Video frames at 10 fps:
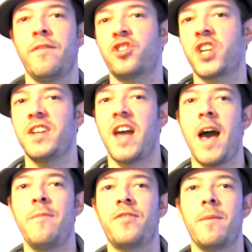of shit,
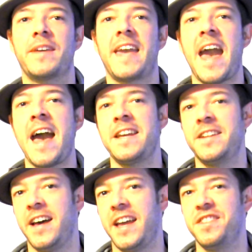I'm from
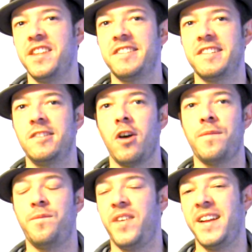Canada and this is
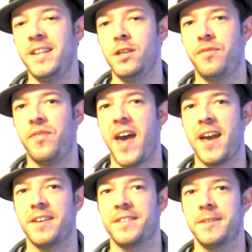not funny, you
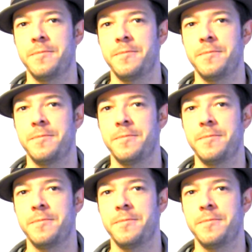faggot.